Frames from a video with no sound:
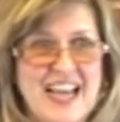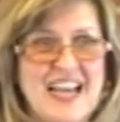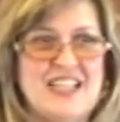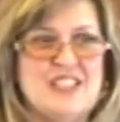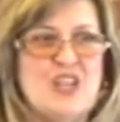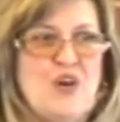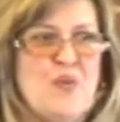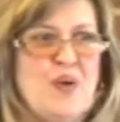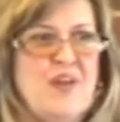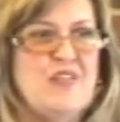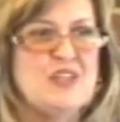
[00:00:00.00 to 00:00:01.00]

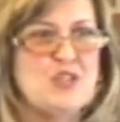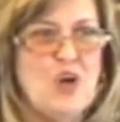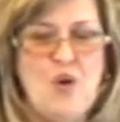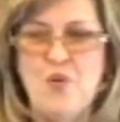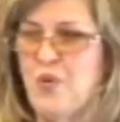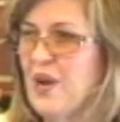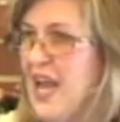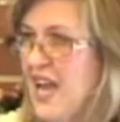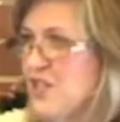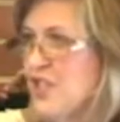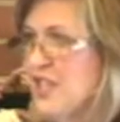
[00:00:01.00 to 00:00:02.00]
So this
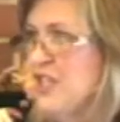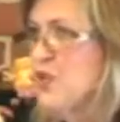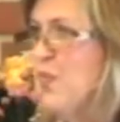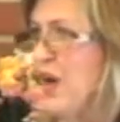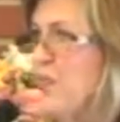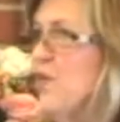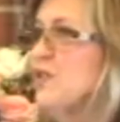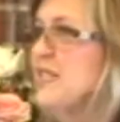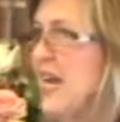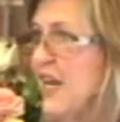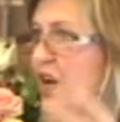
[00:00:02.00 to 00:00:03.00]
co-creation is when we're
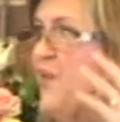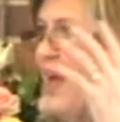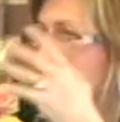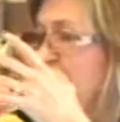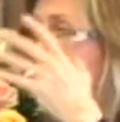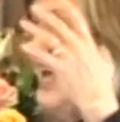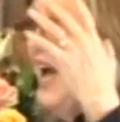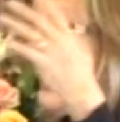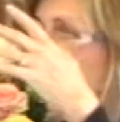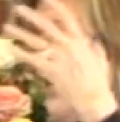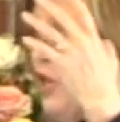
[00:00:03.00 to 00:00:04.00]
saying, okay,
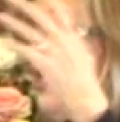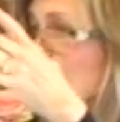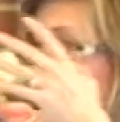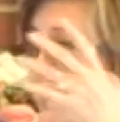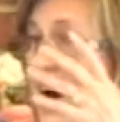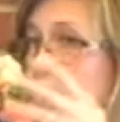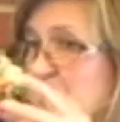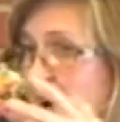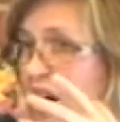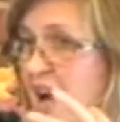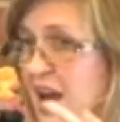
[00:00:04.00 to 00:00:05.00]
I'm going to use my
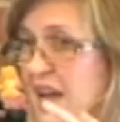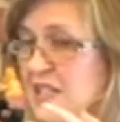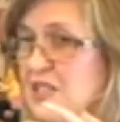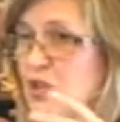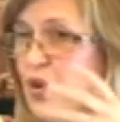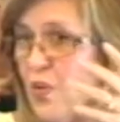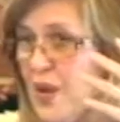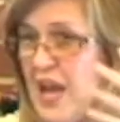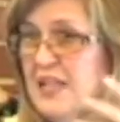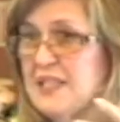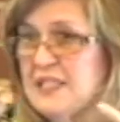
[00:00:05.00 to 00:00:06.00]
mind to
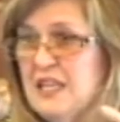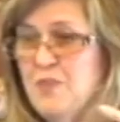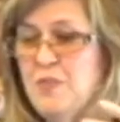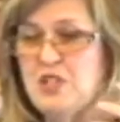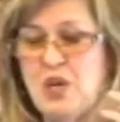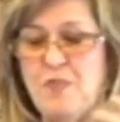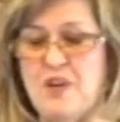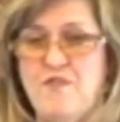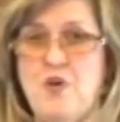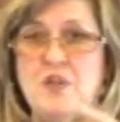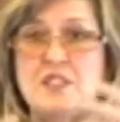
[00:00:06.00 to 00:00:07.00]
create this image, I'm going to
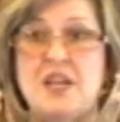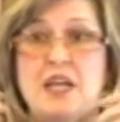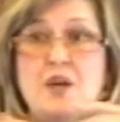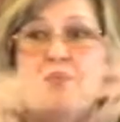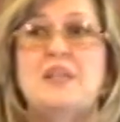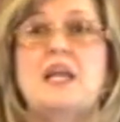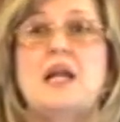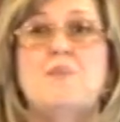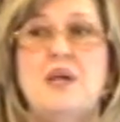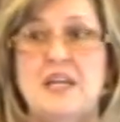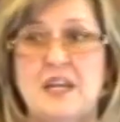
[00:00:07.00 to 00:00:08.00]
focus on it, but then
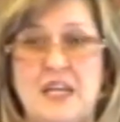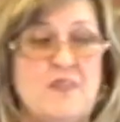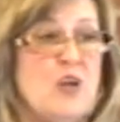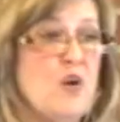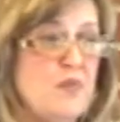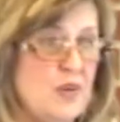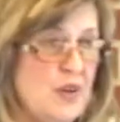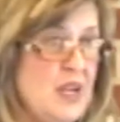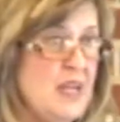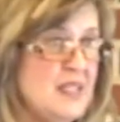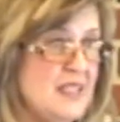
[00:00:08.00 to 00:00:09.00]
I'm going to give it over
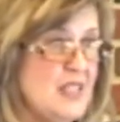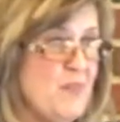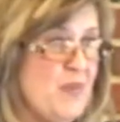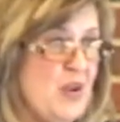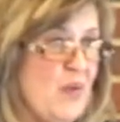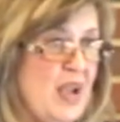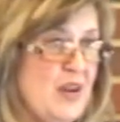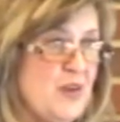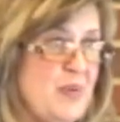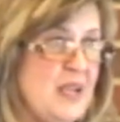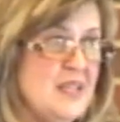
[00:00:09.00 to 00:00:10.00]
to something
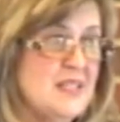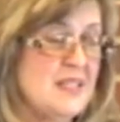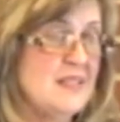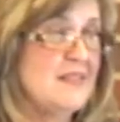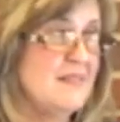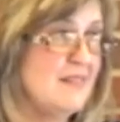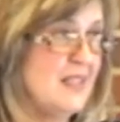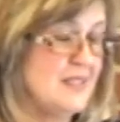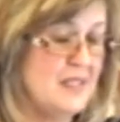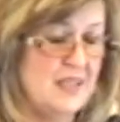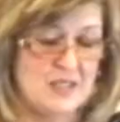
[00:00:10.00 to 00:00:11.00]
greater because
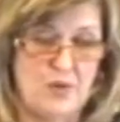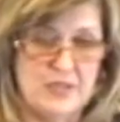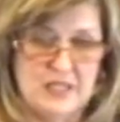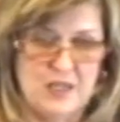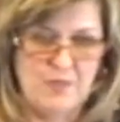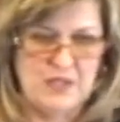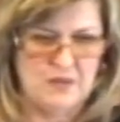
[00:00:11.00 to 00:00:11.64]
it's always going to be